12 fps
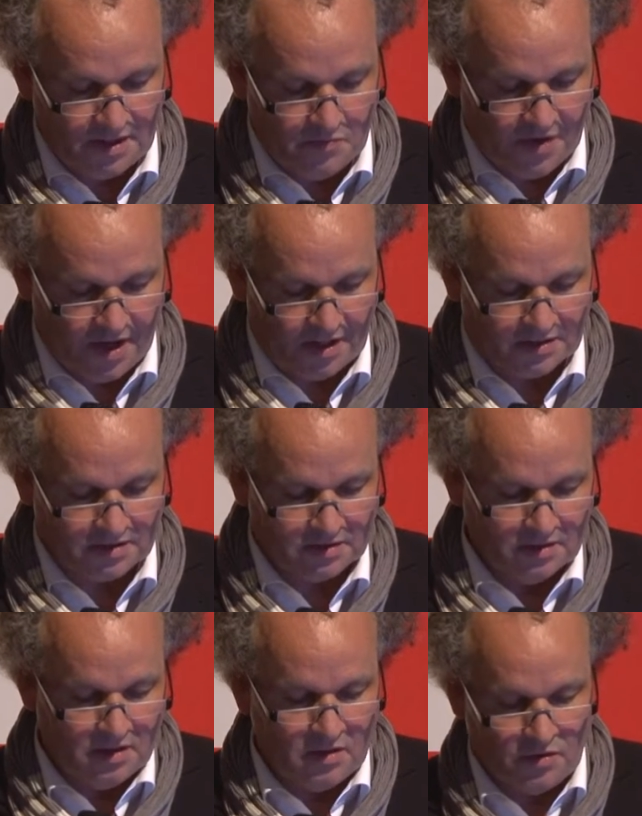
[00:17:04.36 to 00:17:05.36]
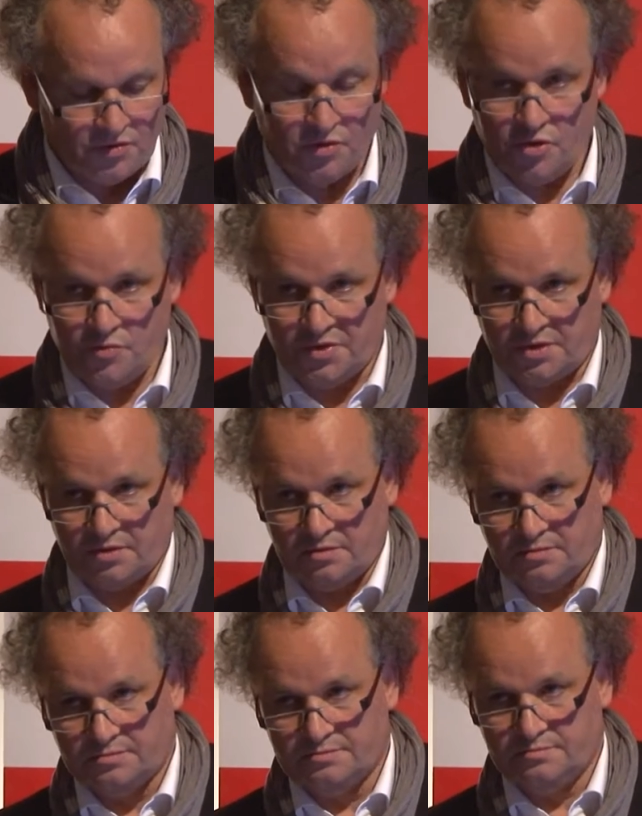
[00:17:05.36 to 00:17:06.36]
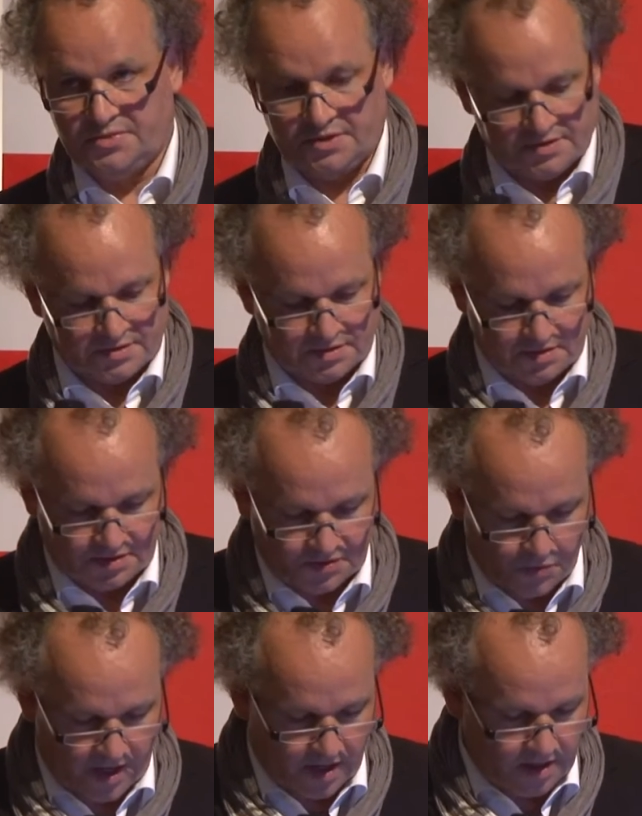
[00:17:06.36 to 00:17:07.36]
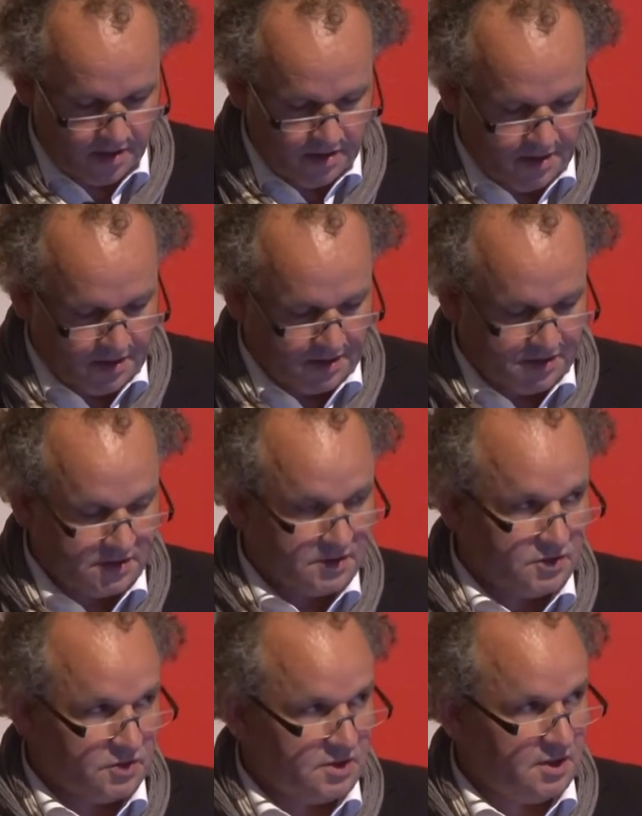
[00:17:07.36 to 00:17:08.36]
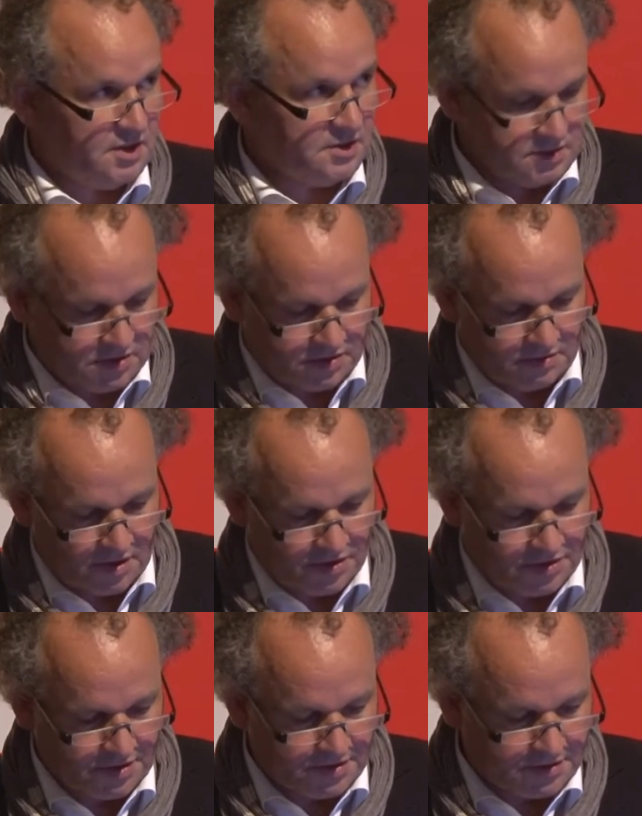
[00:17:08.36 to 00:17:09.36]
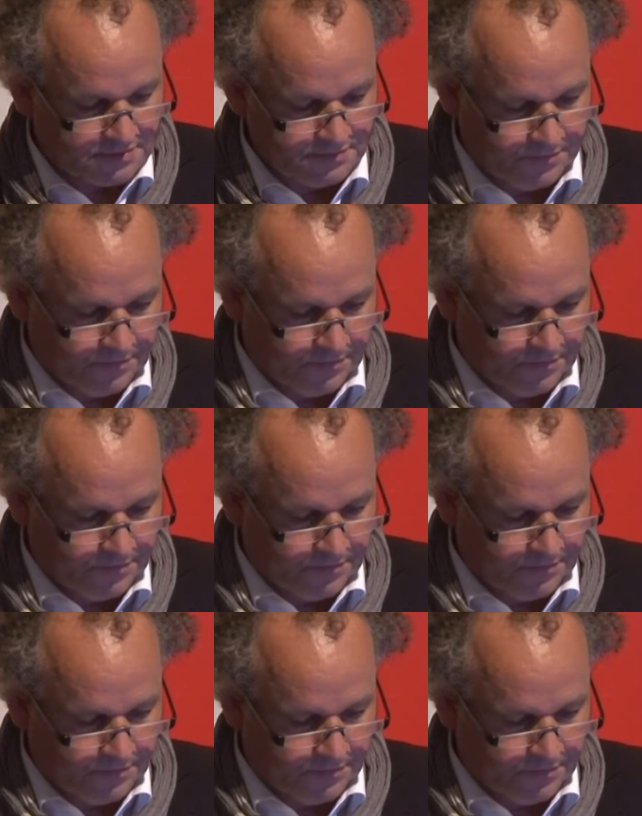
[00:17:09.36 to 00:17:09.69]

impact on urban, but as well as societal structures.